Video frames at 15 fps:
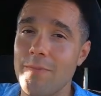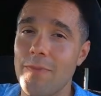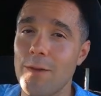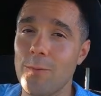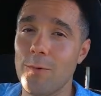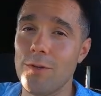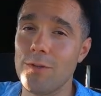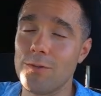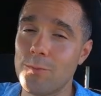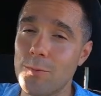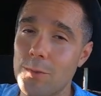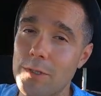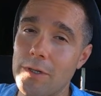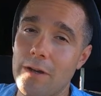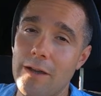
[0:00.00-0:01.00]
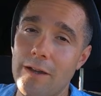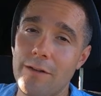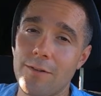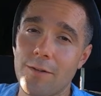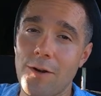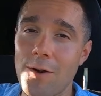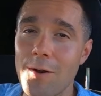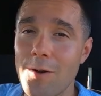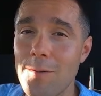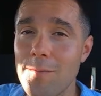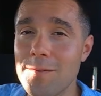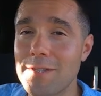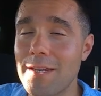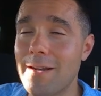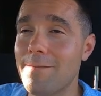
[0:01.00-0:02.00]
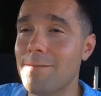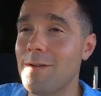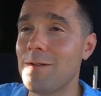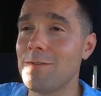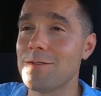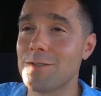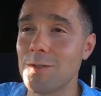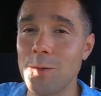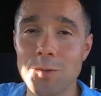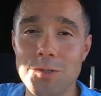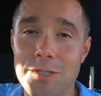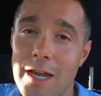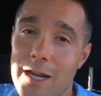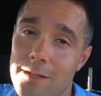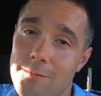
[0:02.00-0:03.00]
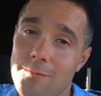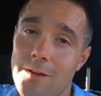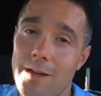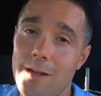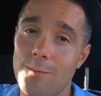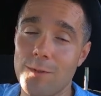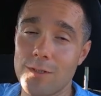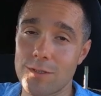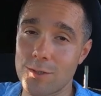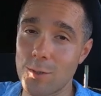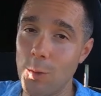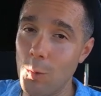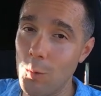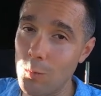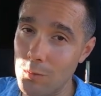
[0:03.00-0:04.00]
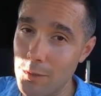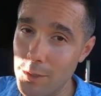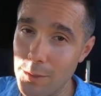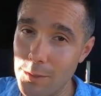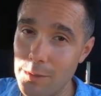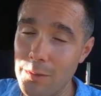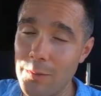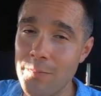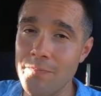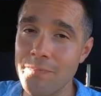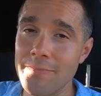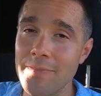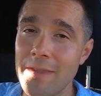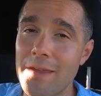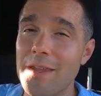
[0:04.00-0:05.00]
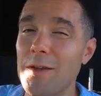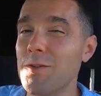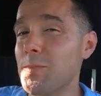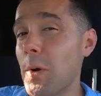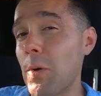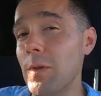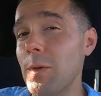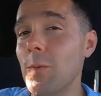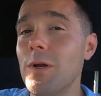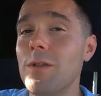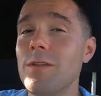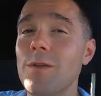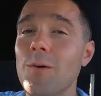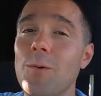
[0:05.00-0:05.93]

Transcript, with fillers: It was really high in carbs, and I felt so satisfied with so little. That was probably one of the